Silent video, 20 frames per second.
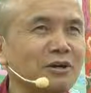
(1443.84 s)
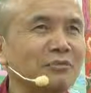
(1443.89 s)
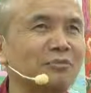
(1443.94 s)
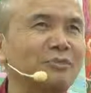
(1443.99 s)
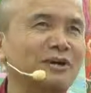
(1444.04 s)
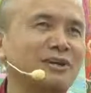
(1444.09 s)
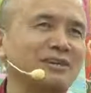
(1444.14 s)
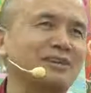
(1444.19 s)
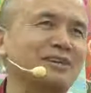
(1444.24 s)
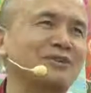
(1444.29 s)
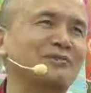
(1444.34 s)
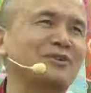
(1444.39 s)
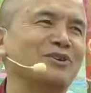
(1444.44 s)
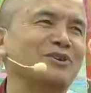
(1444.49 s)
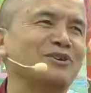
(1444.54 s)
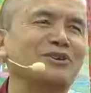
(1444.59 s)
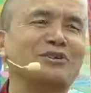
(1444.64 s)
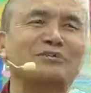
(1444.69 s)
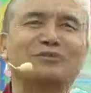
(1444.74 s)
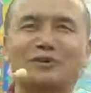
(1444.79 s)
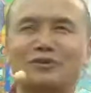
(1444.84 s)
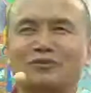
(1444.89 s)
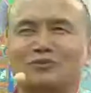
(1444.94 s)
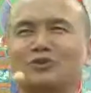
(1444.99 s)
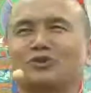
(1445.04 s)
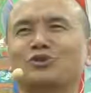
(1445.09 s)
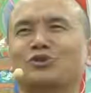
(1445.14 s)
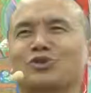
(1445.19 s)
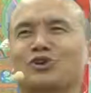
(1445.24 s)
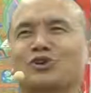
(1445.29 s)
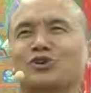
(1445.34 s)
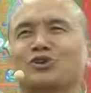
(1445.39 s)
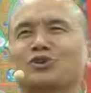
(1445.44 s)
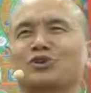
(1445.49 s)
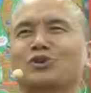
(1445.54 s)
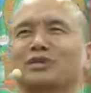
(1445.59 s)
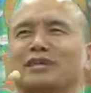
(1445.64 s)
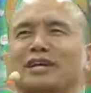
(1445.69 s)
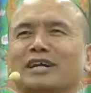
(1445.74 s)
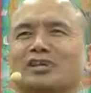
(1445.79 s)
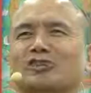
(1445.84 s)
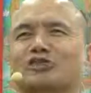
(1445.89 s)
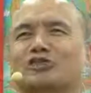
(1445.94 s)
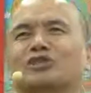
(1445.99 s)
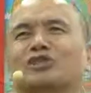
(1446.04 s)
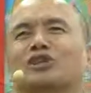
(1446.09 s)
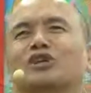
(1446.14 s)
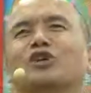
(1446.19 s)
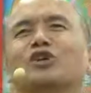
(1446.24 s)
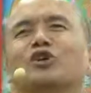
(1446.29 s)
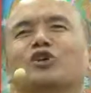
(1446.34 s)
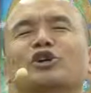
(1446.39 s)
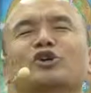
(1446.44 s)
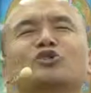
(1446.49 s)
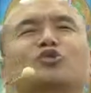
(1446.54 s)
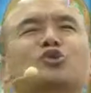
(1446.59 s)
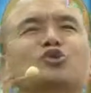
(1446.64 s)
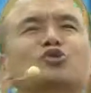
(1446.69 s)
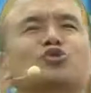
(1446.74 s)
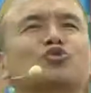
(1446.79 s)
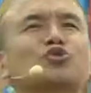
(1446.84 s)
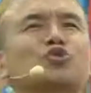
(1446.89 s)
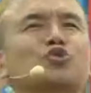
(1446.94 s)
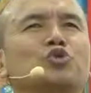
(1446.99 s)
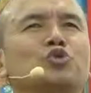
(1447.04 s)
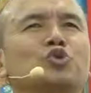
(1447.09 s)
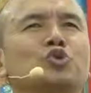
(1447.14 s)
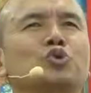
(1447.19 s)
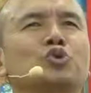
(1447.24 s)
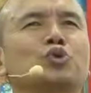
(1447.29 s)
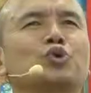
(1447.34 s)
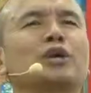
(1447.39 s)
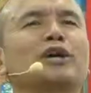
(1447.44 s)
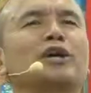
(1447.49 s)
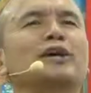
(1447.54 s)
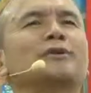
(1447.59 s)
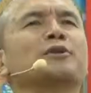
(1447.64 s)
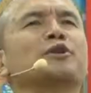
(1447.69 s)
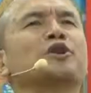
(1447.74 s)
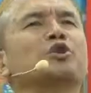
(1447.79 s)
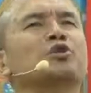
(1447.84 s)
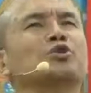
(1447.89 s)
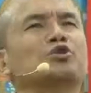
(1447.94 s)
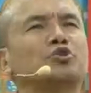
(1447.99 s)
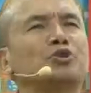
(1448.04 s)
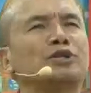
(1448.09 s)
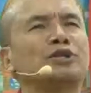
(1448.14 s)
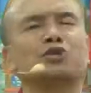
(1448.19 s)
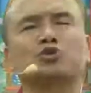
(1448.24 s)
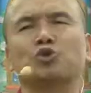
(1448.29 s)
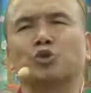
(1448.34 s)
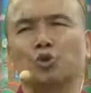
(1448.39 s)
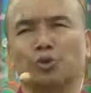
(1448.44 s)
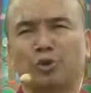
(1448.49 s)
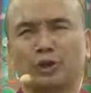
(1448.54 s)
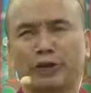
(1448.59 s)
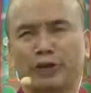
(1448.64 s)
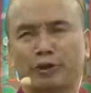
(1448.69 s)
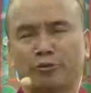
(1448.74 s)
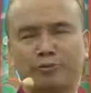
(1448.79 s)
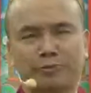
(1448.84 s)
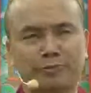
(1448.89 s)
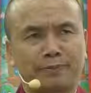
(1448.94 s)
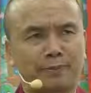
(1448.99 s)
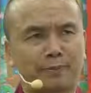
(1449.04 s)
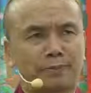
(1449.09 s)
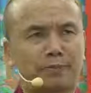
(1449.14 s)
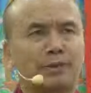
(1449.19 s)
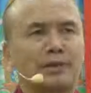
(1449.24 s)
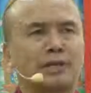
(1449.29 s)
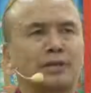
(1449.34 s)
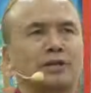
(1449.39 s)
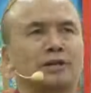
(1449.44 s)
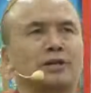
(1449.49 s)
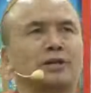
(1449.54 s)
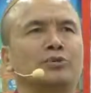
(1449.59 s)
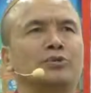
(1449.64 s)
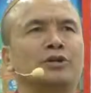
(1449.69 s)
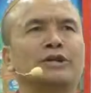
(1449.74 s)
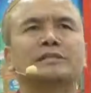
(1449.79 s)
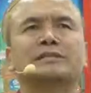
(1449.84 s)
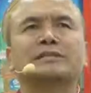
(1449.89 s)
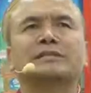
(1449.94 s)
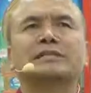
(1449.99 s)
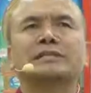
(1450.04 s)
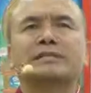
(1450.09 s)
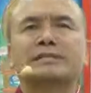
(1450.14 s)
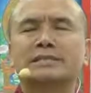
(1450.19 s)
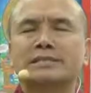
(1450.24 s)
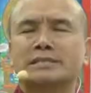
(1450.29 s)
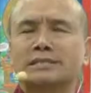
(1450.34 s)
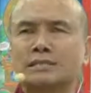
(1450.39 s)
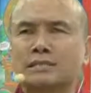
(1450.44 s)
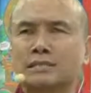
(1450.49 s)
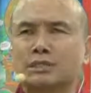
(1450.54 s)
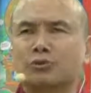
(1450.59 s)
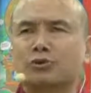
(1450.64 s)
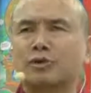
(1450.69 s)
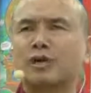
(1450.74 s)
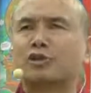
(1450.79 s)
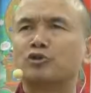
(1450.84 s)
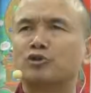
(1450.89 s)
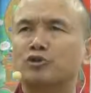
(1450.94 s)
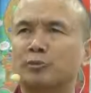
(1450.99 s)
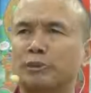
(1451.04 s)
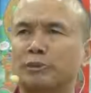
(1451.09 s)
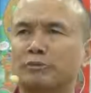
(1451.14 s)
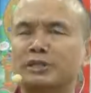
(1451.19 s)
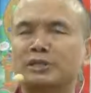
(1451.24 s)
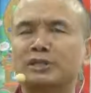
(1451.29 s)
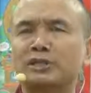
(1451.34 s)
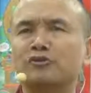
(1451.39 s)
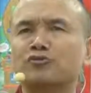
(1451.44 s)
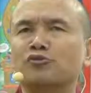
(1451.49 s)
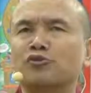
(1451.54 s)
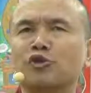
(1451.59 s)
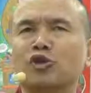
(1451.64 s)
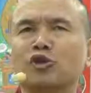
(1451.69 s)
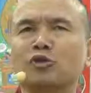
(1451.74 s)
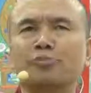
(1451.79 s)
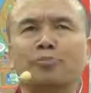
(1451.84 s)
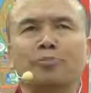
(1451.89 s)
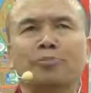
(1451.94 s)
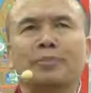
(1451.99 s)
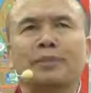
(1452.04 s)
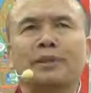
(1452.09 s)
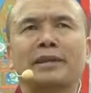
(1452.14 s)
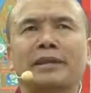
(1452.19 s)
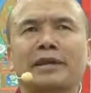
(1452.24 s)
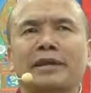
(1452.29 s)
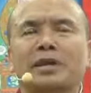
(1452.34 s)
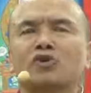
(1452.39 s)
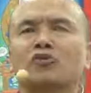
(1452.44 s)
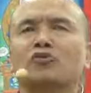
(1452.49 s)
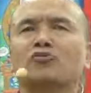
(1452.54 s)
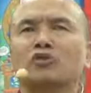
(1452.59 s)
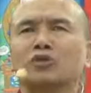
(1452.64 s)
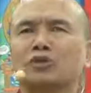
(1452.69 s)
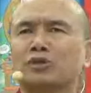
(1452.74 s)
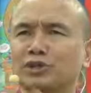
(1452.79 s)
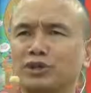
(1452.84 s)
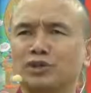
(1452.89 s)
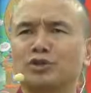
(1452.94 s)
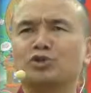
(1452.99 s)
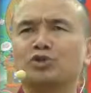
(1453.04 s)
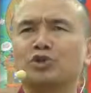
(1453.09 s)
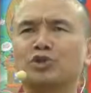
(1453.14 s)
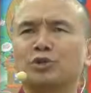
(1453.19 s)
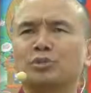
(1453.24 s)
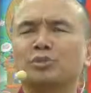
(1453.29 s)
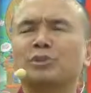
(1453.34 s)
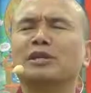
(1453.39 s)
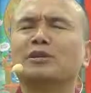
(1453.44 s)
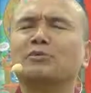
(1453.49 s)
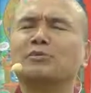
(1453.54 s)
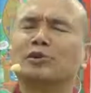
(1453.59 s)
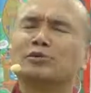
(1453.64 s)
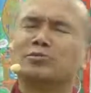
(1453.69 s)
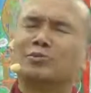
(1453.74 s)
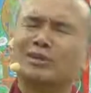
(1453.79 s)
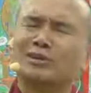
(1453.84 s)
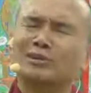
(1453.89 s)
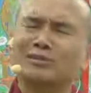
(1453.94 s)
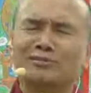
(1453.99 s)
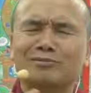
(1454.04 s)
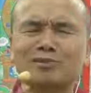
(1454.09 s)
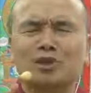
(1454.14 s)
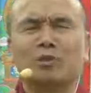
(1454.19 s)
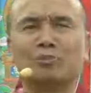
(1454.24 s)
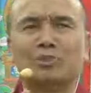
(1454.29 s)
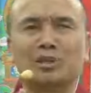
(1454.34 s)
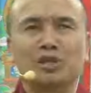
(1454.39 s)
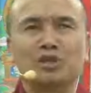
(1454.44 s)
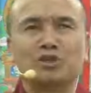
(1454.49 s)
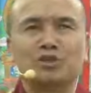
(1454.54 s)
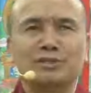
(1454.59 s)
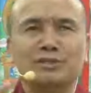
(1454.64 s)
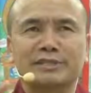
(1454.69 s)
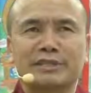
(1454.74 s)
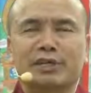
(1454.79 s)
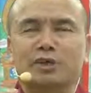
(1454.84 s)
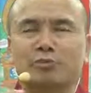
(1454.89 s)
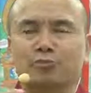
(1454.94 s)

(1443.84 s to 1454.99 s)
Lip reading: Madhyama. Okay, many of you already know that. Okay, those who you are new to this, don't worry. Right, just try to remember these 4, and of course later on little complications